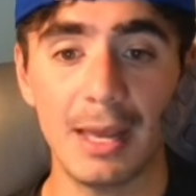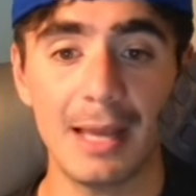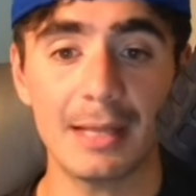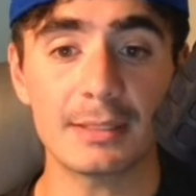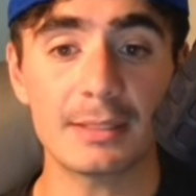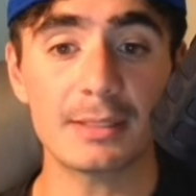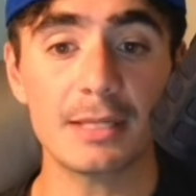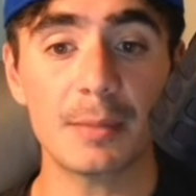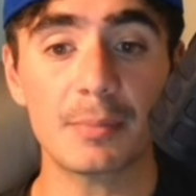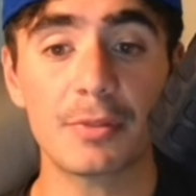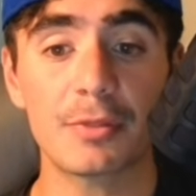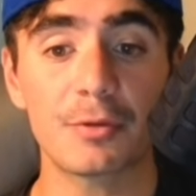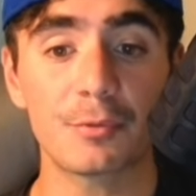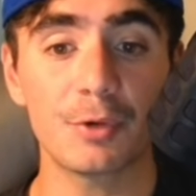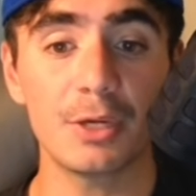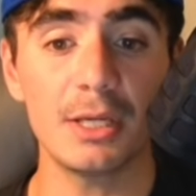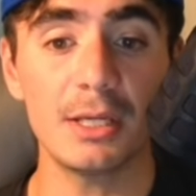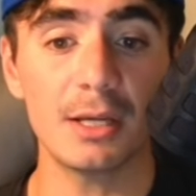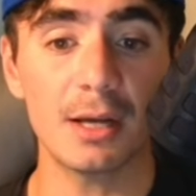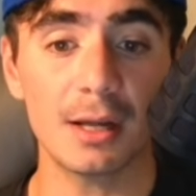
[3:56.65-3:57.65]
And step
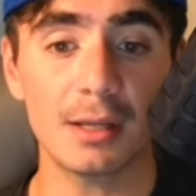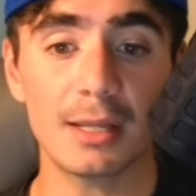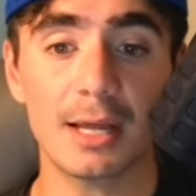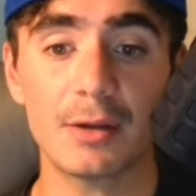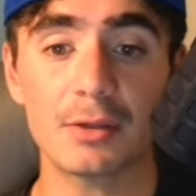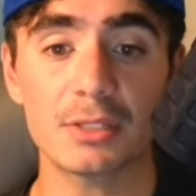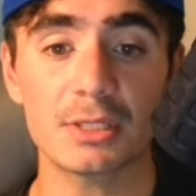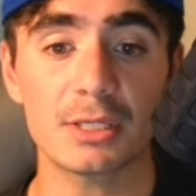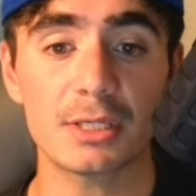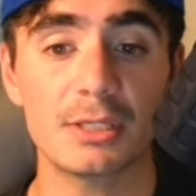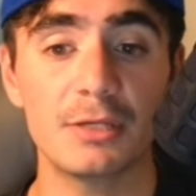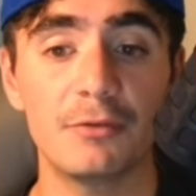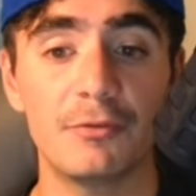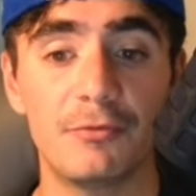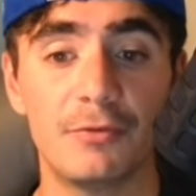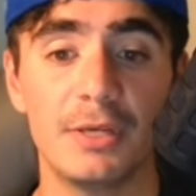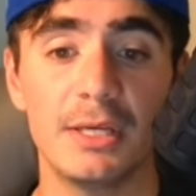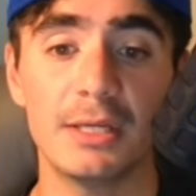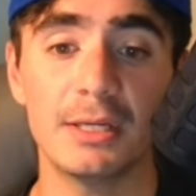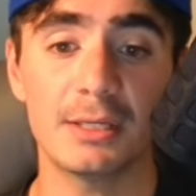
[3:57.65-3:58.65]
3 allows us to
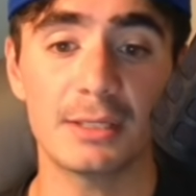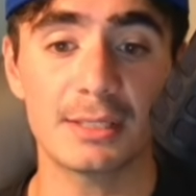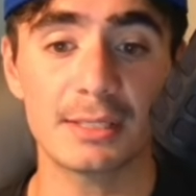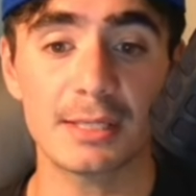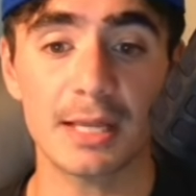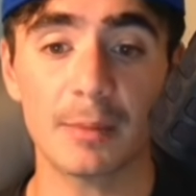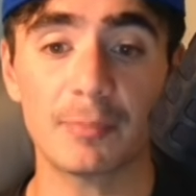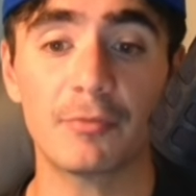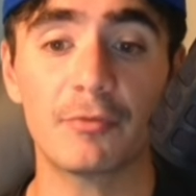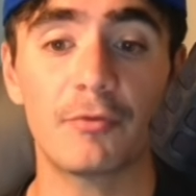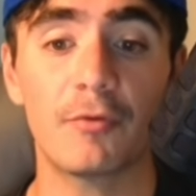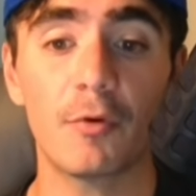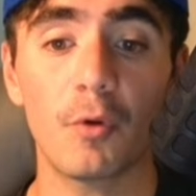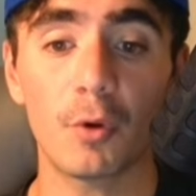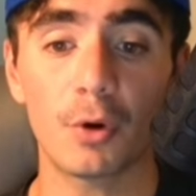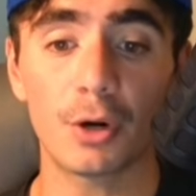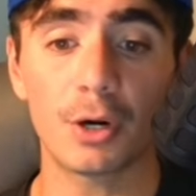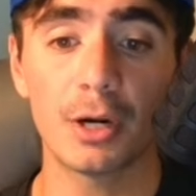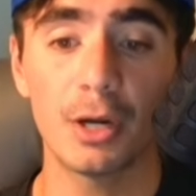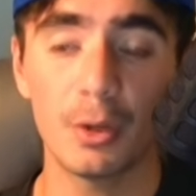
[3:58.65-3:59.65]
feed step
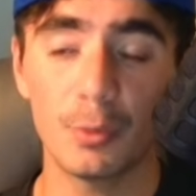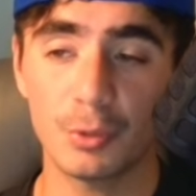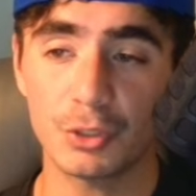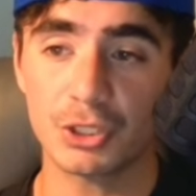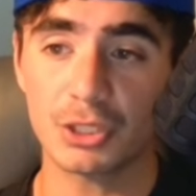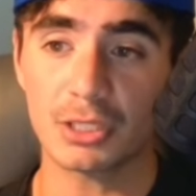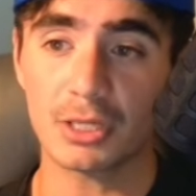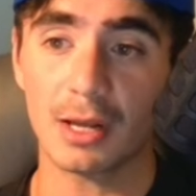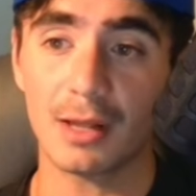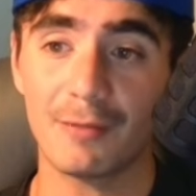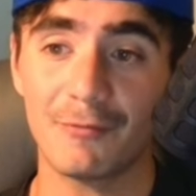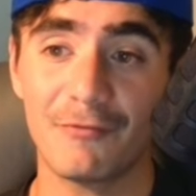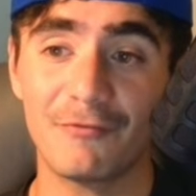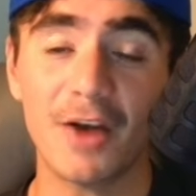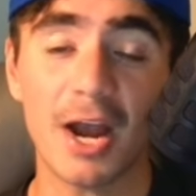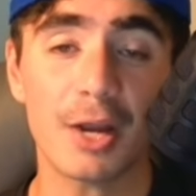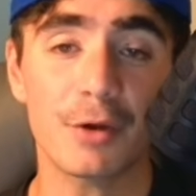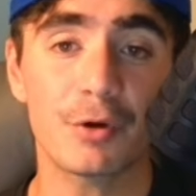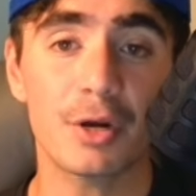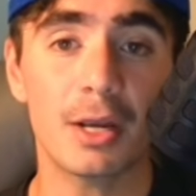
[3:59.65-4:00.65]
4, which is
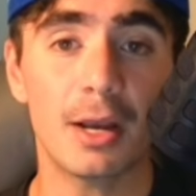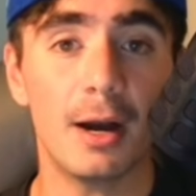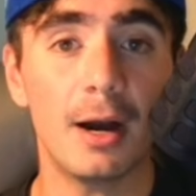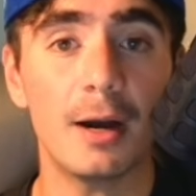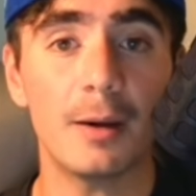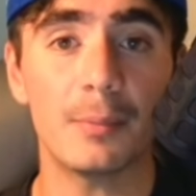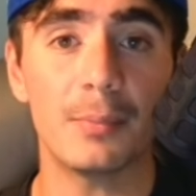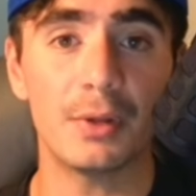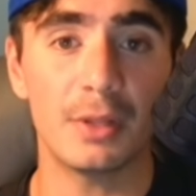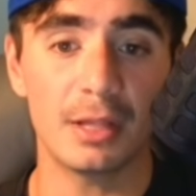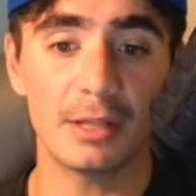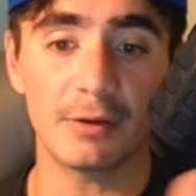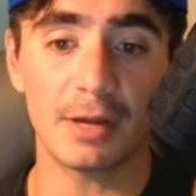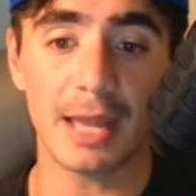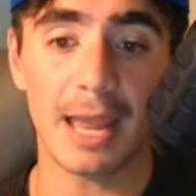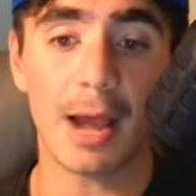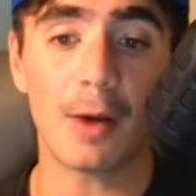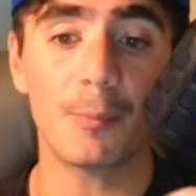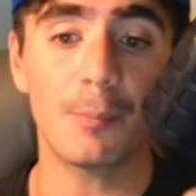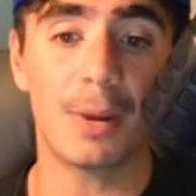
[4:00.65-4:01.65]
firing up the
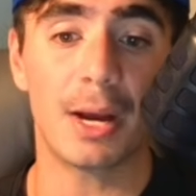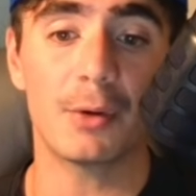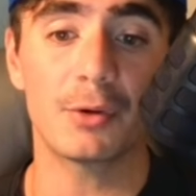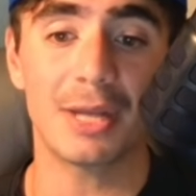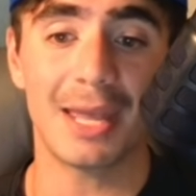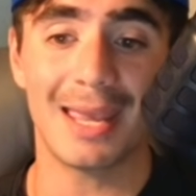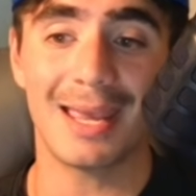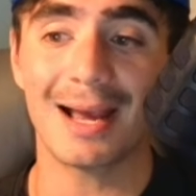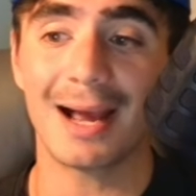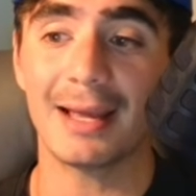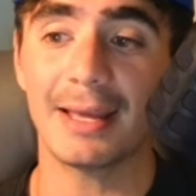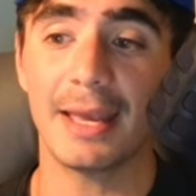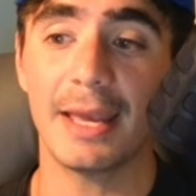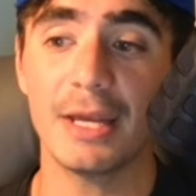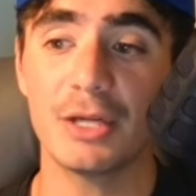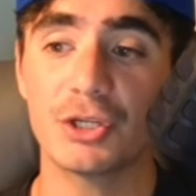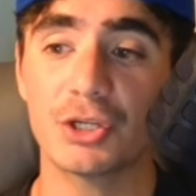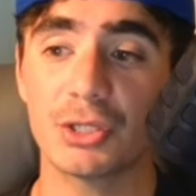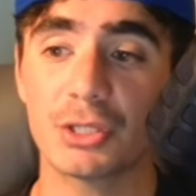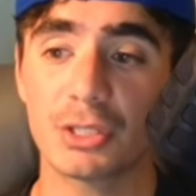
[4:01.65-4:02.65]
outbound AI
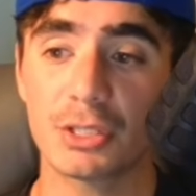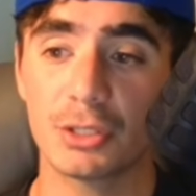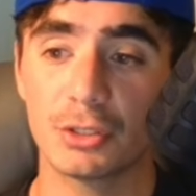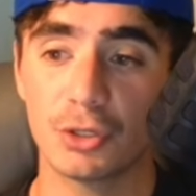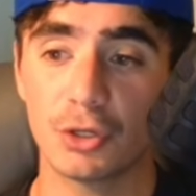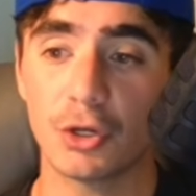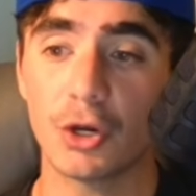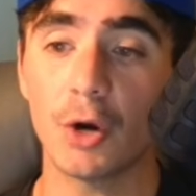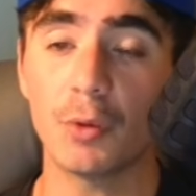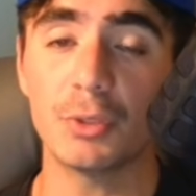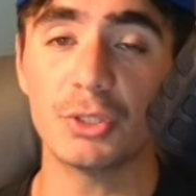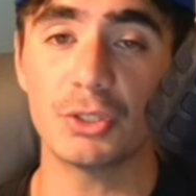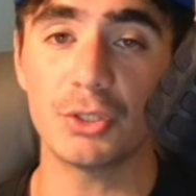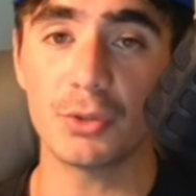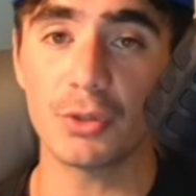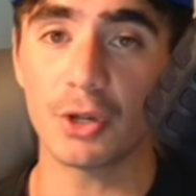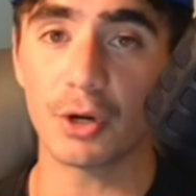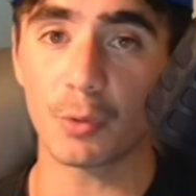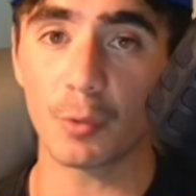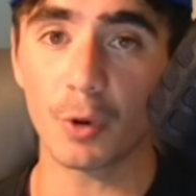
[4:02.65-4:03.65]
agents to go and do
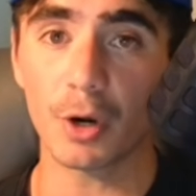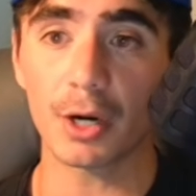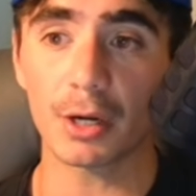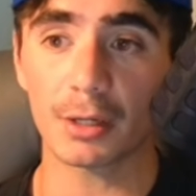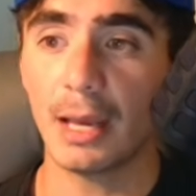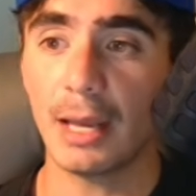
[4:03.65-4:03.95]
their work.